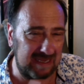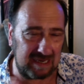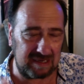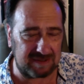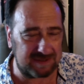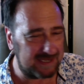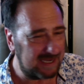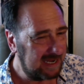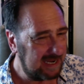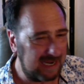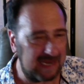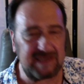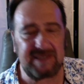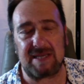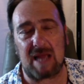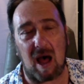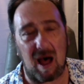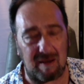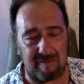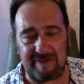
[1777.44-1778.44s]
It's
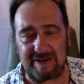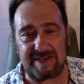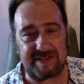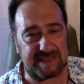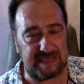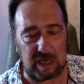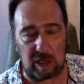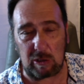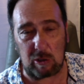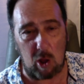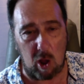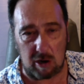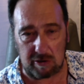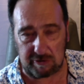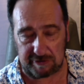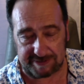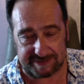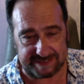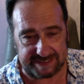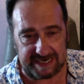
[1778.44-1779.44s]
obviously a longer
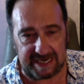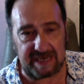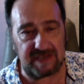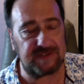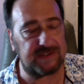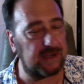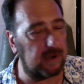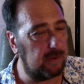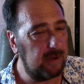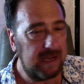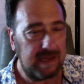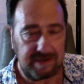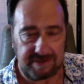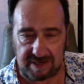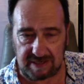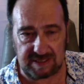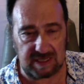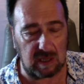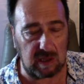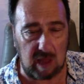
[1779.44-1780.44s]
scene, so
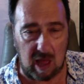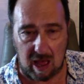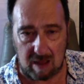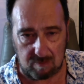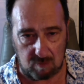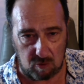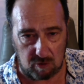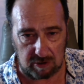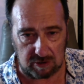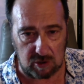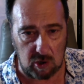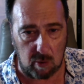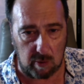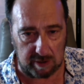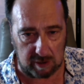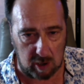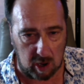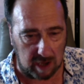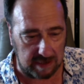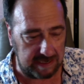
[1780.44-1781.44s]
there's a lot more going
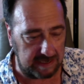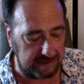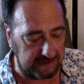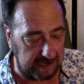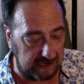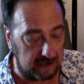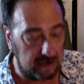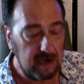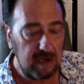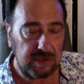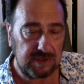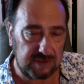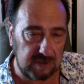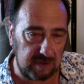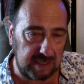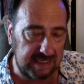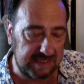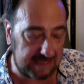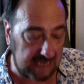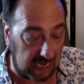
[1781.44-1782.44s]
on in there. So
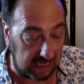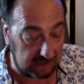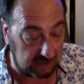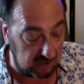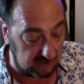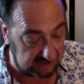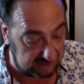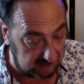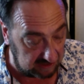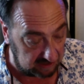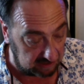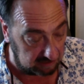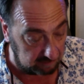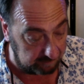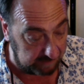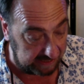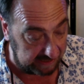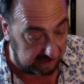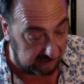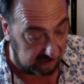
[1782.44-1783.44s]
he's got those little
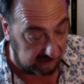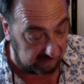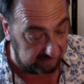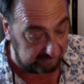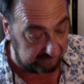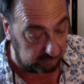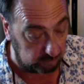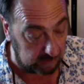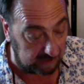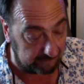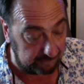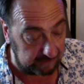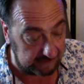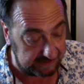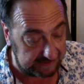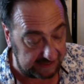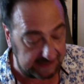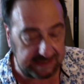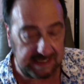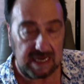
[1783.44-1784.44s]
bit of
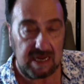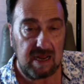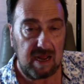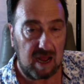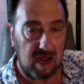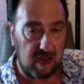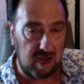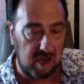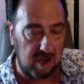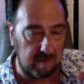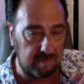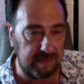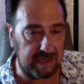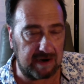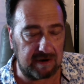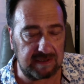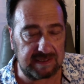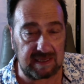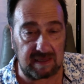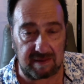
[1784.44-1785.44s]
references.
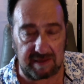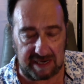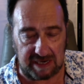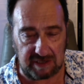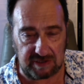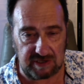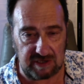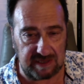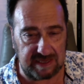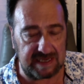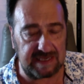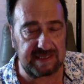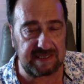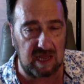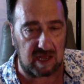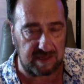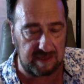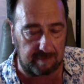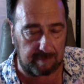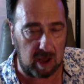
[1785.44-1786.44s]
There's a link to this
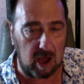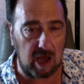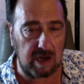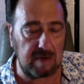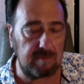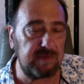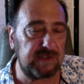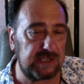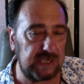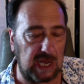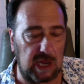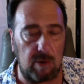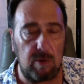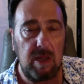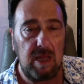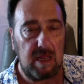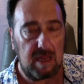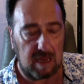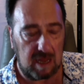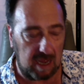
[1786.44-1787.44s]
on the bottom, so
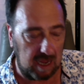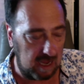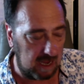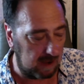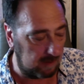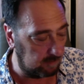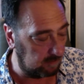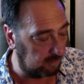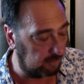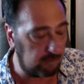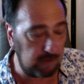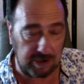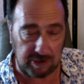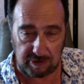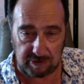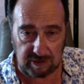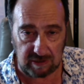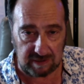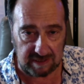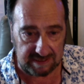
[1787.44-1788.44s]
for you
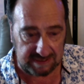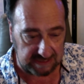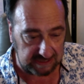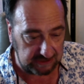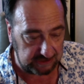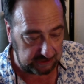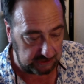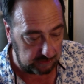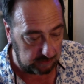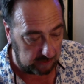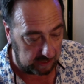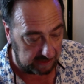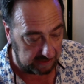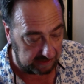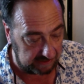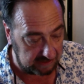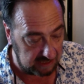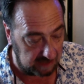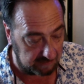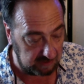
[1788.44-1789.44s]
to listen to
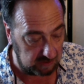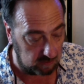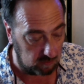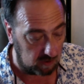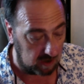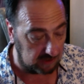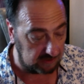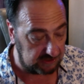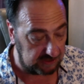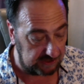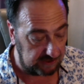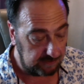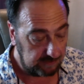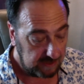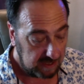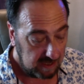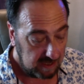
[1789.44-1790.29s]
anytime you want to.